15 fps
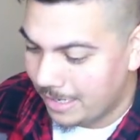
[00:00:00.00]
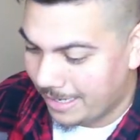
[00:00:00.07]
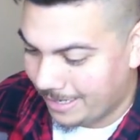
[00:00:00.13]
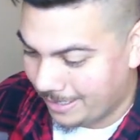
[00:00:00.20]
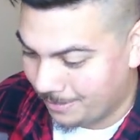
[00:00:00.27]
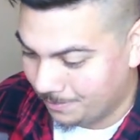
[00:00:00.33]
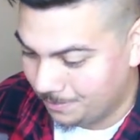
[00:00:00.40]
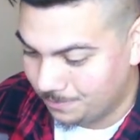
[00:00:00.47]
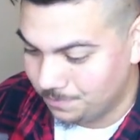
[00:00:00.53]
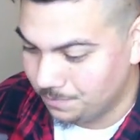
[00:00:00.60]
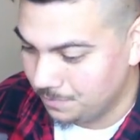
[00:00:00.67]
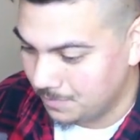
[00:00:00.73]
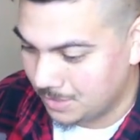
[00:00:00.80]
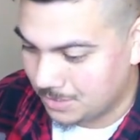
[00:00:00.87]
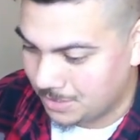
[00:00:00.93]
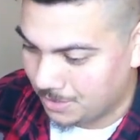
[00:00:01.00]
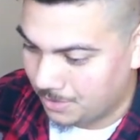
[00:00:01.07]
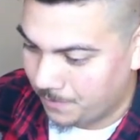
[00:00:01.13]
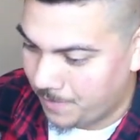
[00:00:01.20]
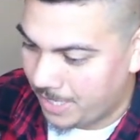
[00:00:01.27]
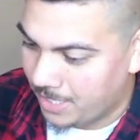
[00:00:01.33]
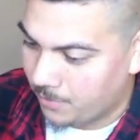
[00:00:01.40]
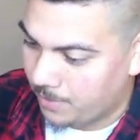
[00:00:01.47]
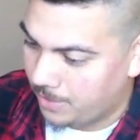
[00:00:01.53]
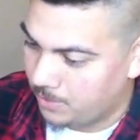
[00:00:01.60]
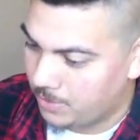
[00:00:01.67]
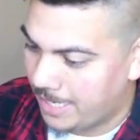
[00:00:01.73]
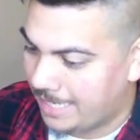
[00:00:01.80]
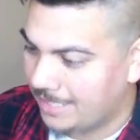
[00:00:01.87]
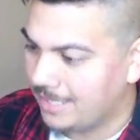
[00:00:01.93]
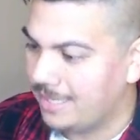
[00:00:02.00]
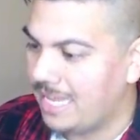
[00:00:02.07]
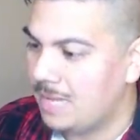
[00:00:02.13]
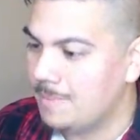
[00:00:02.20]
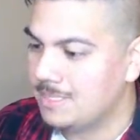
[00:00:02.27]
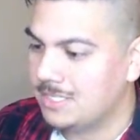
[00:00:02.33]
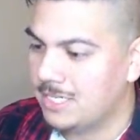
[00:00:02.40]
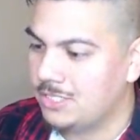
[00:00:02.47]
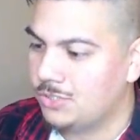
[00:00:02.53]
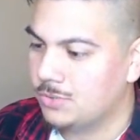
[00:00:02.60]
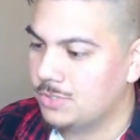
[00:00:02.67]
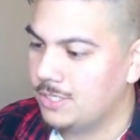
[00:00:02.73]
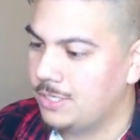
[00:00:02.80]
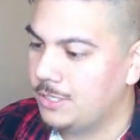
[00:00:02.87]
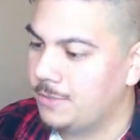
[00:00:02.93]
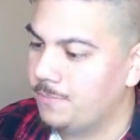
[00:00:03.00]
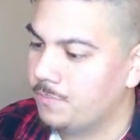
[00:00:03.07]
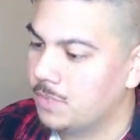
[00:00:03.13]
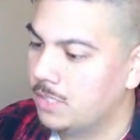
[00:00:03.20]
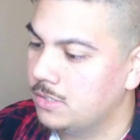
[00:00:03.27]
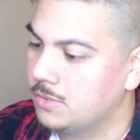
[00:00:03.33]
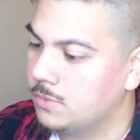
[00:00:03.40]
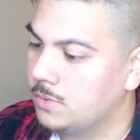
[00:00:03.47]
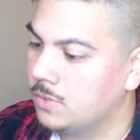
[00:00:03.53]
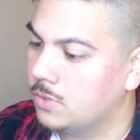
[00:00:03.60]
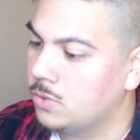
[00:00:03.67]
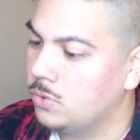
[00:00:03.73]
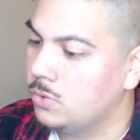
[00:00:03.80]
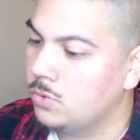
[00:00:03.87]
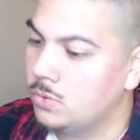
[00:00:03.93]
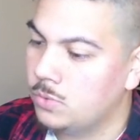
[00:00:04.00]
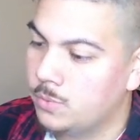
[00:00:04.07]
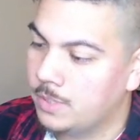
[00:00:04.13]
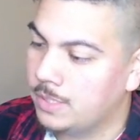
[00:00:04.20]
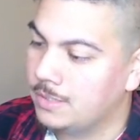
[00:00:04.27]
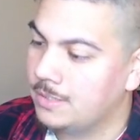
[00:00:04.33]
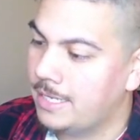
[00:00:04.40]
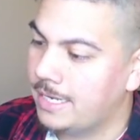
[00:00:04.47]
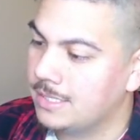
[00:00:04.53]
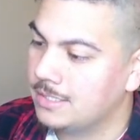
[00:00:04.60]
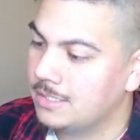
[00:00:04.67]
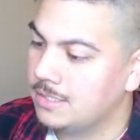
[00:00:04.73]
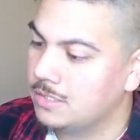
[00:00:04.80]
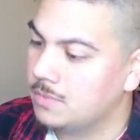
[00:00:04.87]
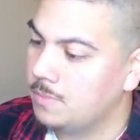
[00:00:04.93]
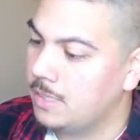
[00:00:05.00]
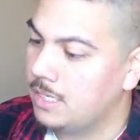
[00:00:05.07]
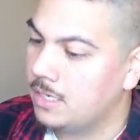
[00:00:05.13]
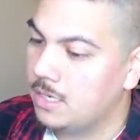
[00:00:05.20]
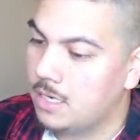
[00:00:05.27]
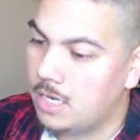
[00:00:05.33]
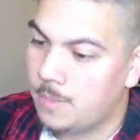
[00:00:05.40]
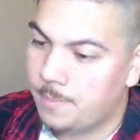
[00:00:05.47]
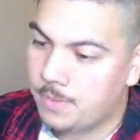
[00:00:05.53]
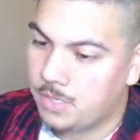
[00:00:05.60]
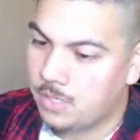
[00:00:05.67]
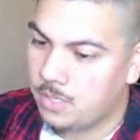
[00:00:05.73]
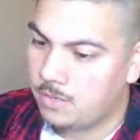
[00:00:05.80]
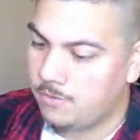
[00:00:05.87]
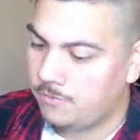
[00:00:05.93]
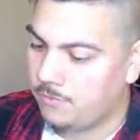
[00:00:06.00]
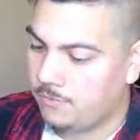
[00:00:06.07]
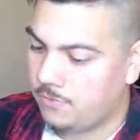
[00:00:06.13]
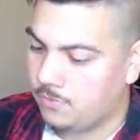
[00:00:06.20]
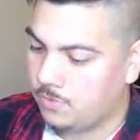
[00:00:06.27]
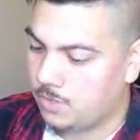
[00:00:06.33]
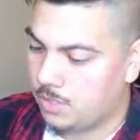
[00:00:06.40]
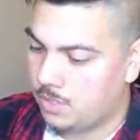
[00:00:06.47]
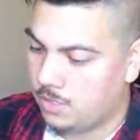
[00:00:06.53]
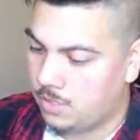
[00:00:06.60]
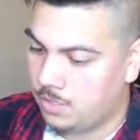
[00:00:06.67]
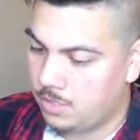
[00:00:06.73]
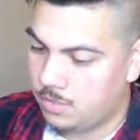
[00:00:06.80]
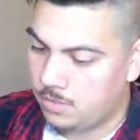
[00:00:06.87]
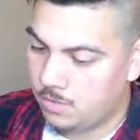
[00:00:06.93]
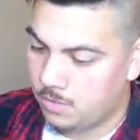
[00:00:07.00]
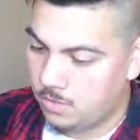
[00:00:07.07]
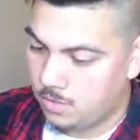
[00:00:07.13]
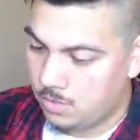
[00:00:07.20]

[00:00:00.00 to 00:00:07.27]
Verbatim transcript: Uh, so anyway, we got the game essentials here. It's really cool. We get Dex is made up of, okay.